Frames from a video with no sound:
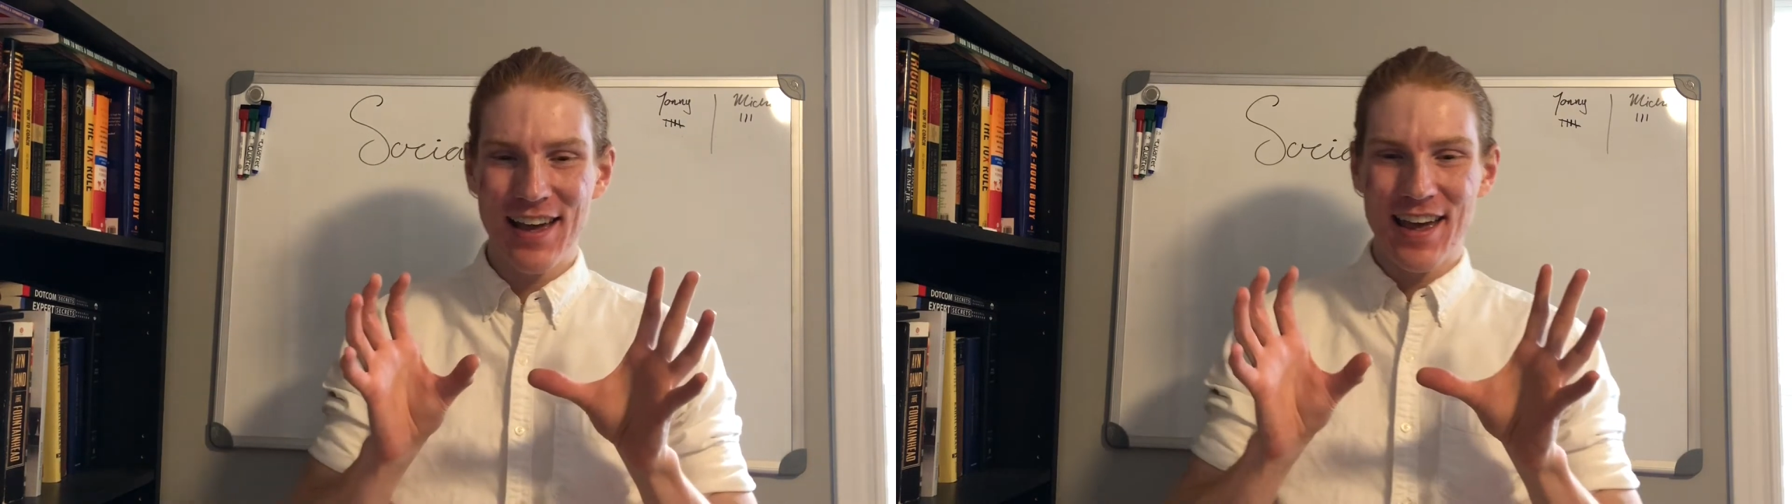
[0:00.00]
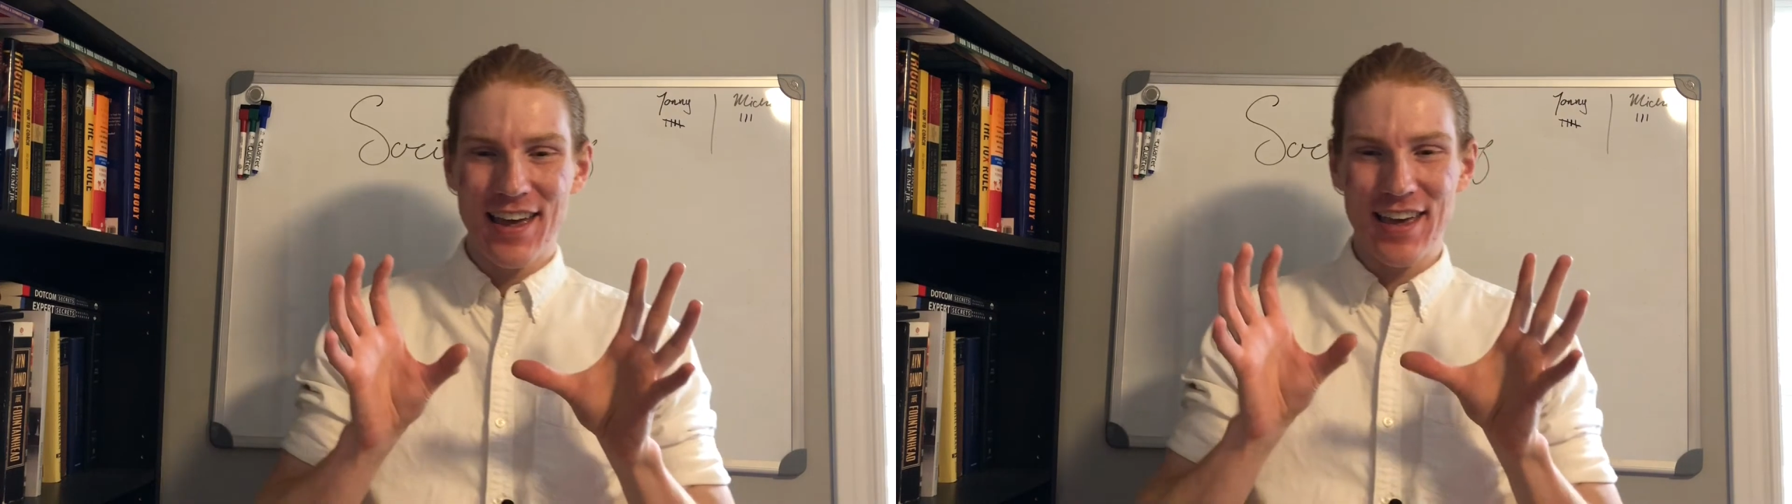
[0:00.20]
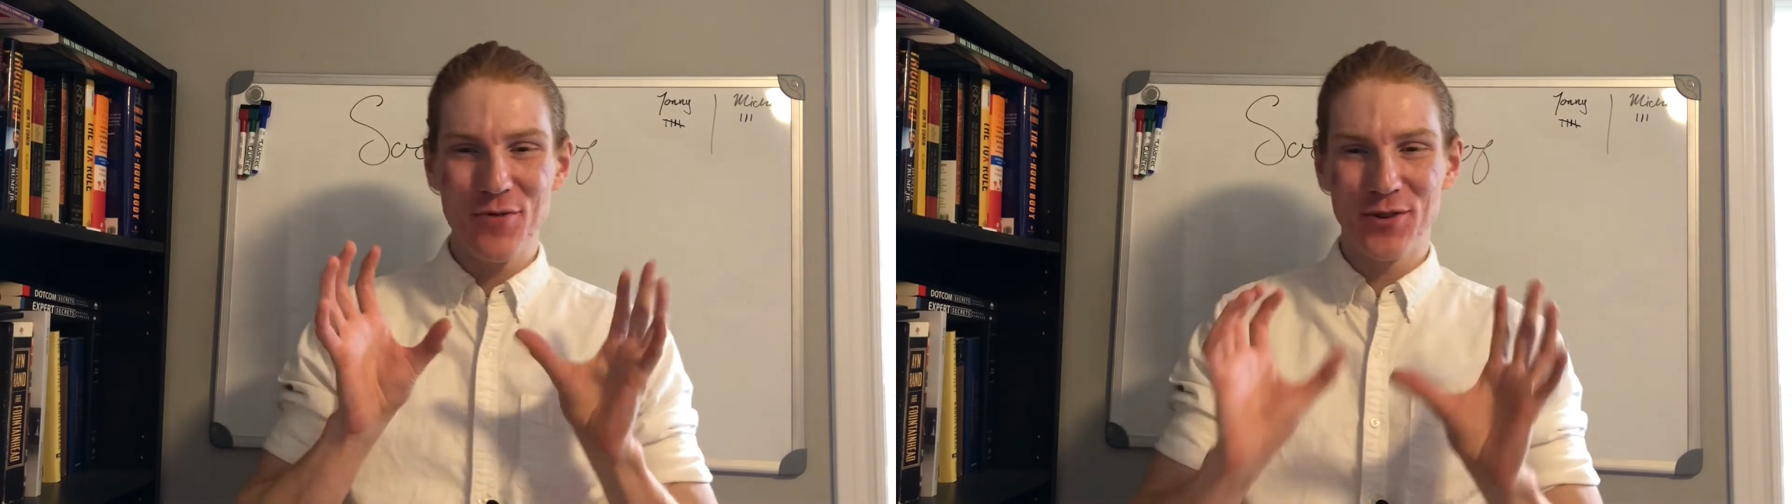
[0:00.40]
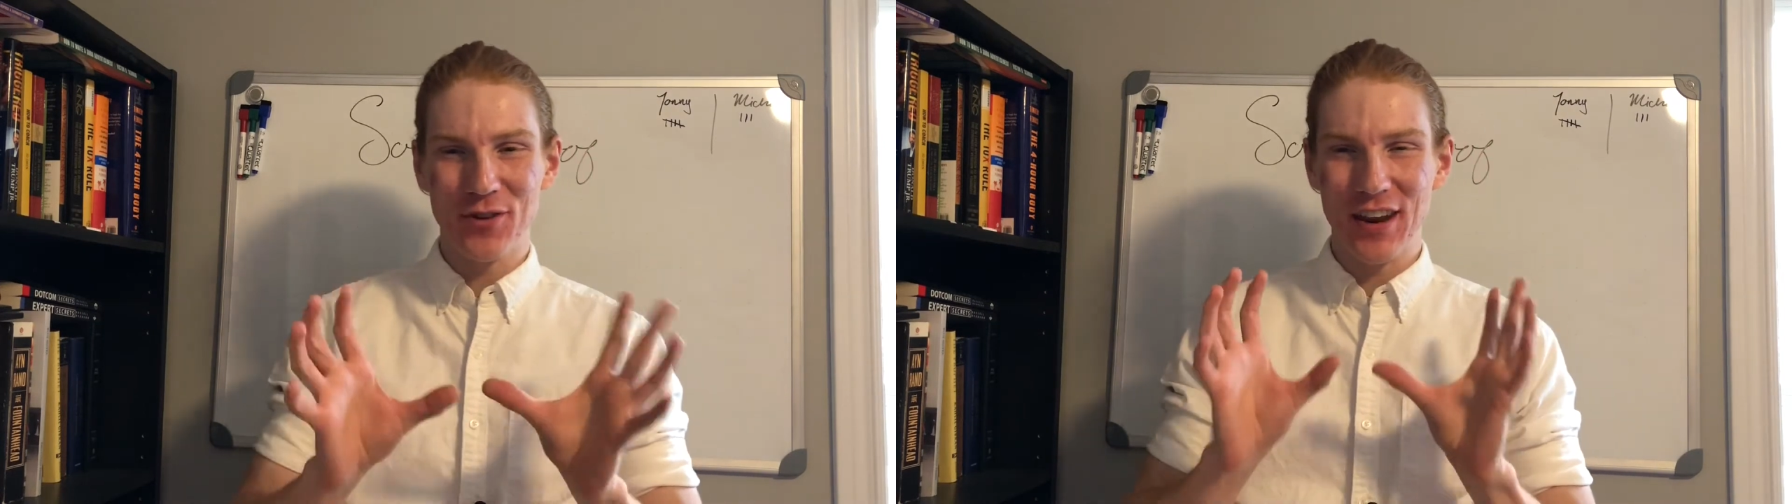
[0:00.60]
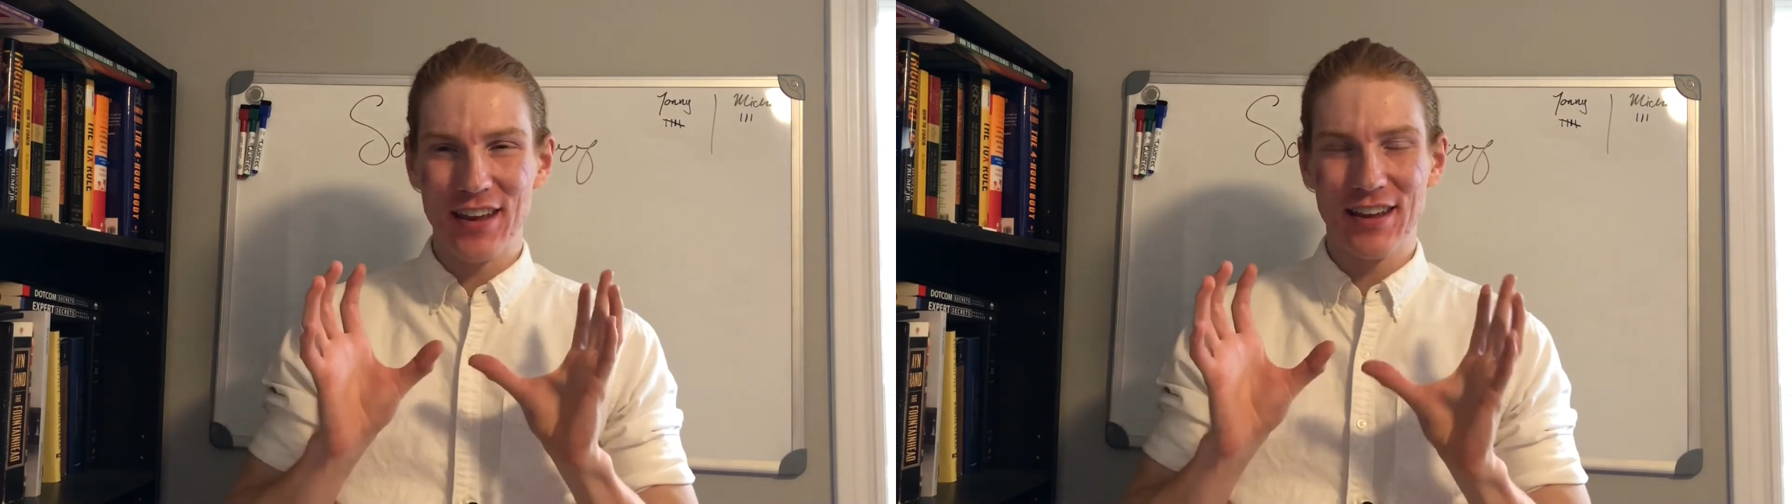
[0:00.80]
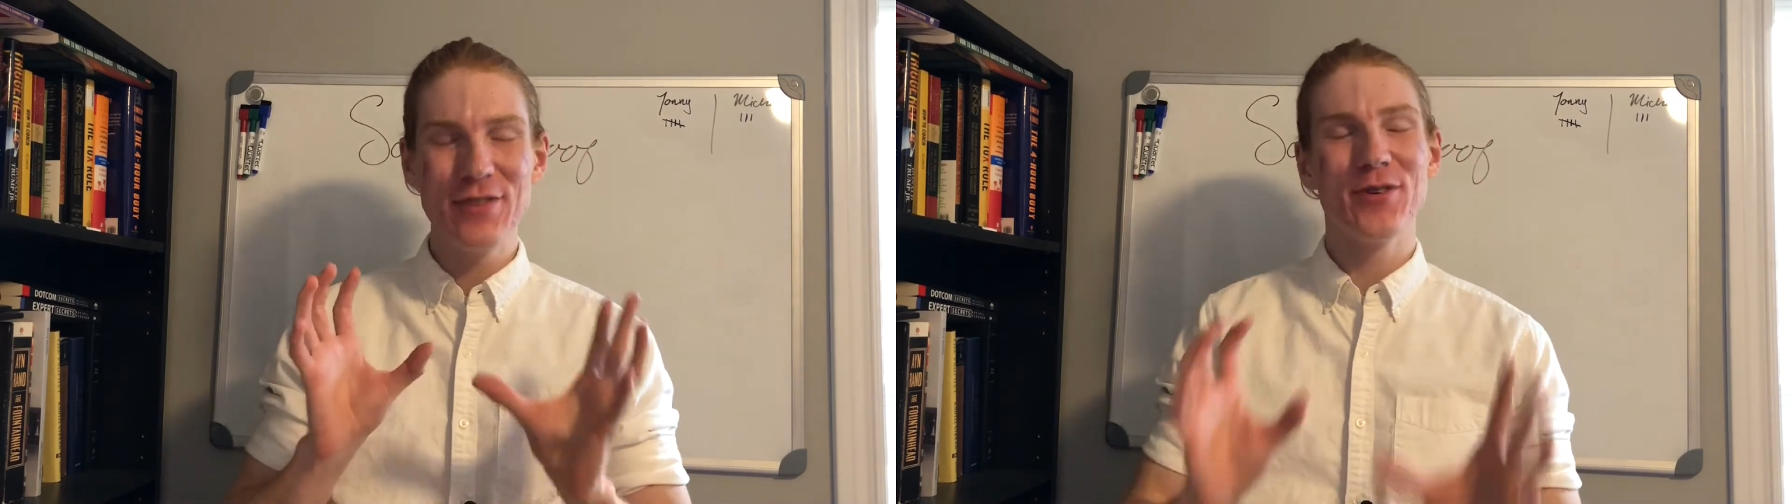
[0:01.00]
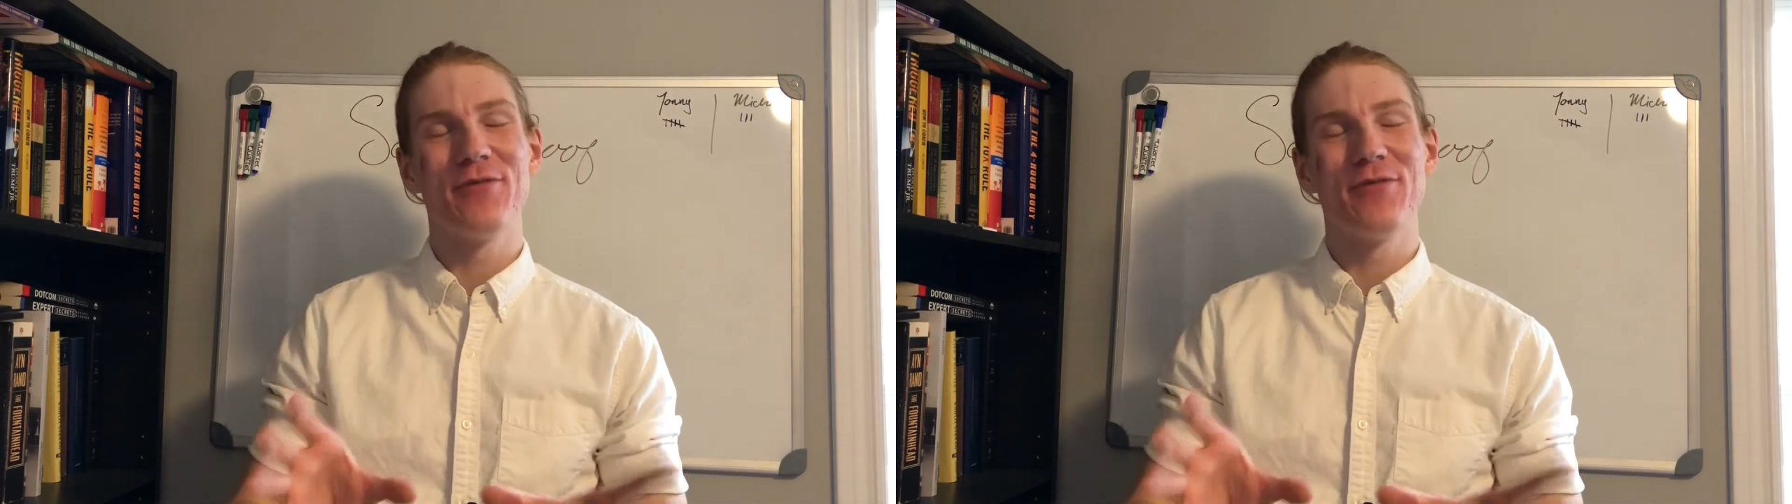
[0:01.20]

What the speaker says: he was a